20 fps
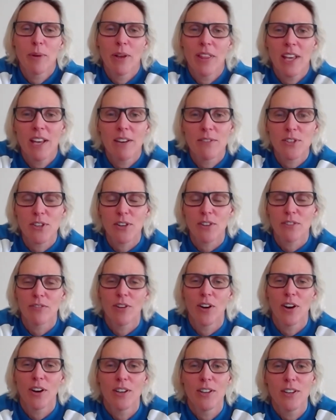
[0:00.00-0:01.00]
I think I've got to
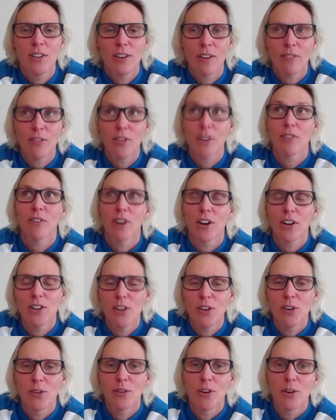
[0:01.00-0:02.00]
find a new
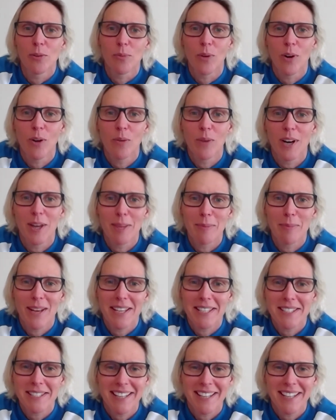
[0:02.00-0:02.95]
group where I'm one of the best.